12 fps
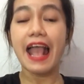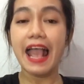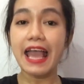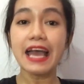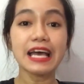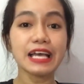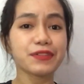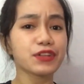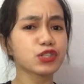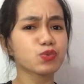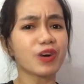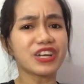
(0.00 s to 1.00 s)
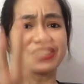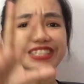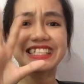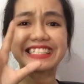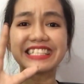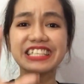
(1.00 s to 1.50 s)
And this one,
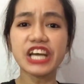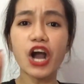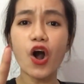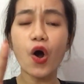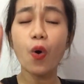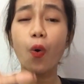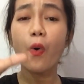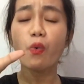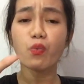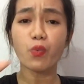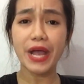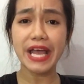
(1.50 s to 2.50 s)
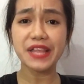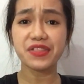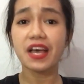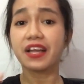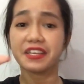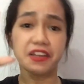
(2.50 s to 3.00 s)
just go
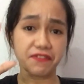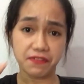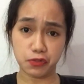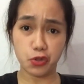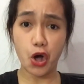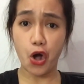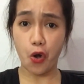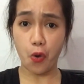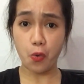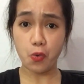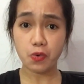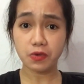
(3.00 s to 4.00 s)
with the flow.